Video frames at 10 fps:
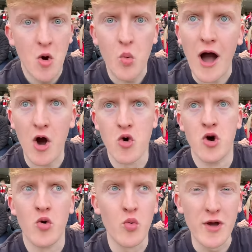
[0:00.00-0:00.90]
Wow,
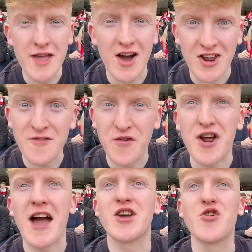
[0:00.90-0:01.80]
we are in for
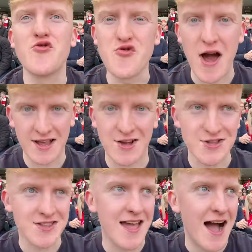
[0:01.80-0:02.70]
a cracker
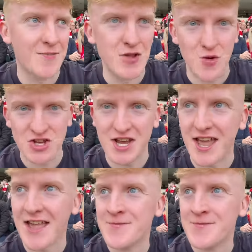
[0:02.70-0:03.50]
today at Hampden once again.